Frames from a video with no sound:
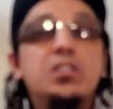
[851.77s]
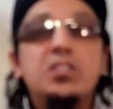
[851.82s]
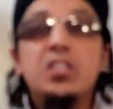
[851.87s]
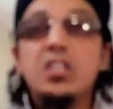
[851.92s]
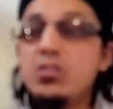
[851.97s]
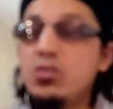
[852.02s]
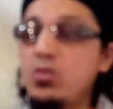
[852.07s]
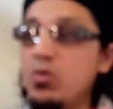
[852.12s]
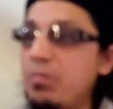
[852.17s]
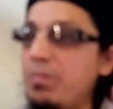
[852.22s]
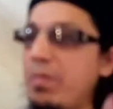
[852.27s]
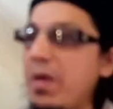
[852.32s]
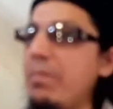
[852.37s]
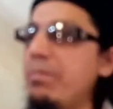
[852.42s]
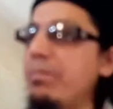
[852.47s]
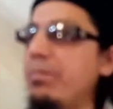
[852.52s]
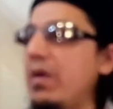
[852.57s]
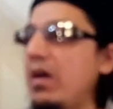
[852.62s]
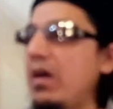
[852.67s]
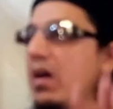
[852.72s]
just to
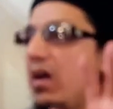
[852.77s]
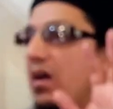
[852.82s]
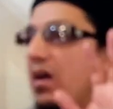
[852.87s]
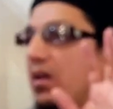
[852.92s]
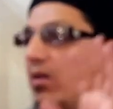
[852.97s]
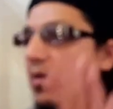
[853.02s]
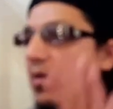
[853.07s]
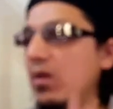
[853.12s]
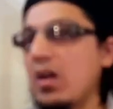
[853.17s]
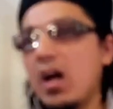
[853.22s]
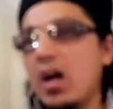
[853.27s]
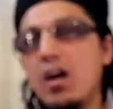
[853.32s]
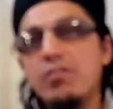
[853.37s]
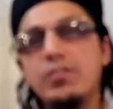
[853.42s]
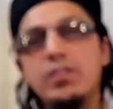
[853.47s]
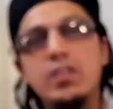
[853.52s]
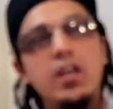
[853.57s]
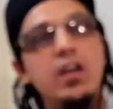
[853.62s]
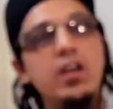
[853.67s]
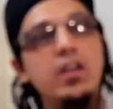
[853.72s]
pamper her, look
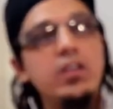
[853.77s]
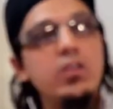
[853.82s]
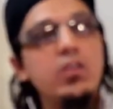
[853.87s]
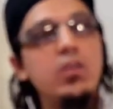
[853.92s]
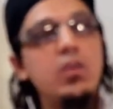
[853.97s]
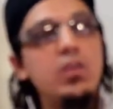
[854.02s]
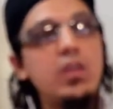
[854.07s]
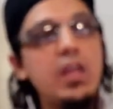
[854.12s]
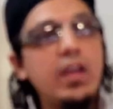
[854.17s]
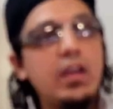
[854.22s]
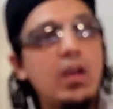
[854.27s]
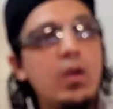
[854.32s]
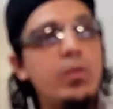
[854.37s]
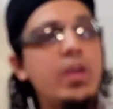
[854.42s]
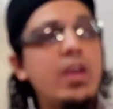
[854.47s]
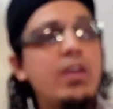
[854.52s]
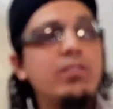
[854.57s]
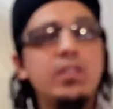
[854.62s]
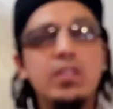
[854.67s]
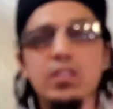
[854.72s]
after her, you know, like how
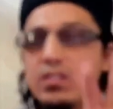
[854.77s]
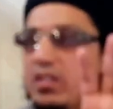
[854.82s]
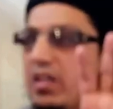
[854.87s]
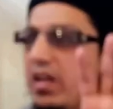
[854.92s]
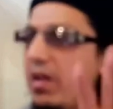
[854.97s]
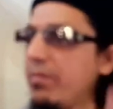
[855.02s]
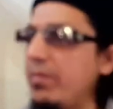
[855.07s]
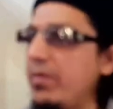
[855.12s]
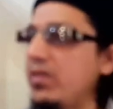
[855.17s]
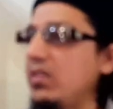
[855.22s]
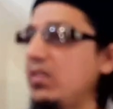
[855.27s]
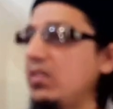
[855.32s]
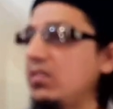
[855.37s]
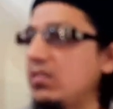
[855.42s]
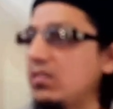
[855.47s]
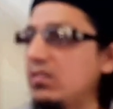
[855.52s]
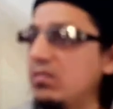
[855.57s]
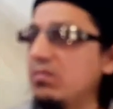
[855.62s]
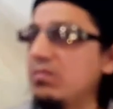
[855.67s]
we have these celebrities.